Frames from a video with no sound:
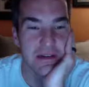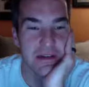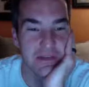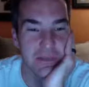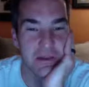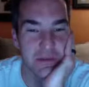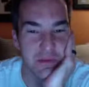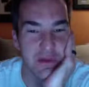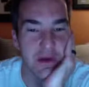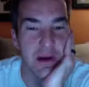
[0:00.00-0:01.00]
spectrum.
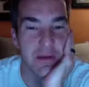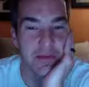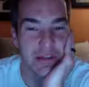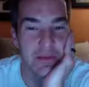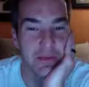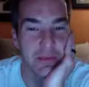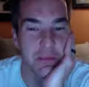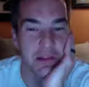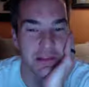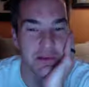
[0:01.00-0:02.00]
Toronto FC with a
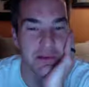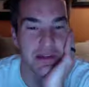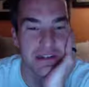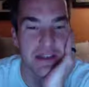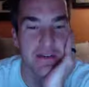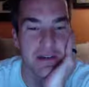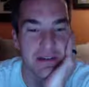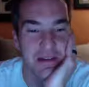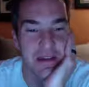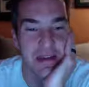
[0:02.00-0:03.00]
plus 37.
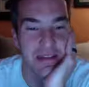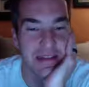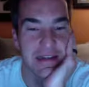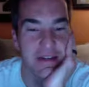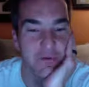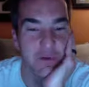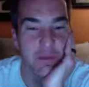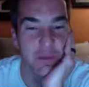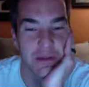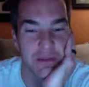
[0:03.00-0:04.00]
Atlanta in fourth
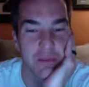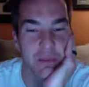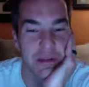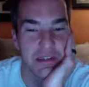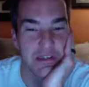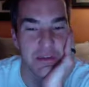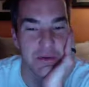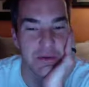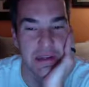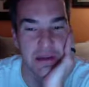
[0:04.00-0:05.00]
place with a plus
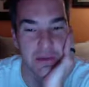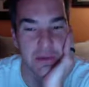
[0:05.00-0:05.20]
30. Holy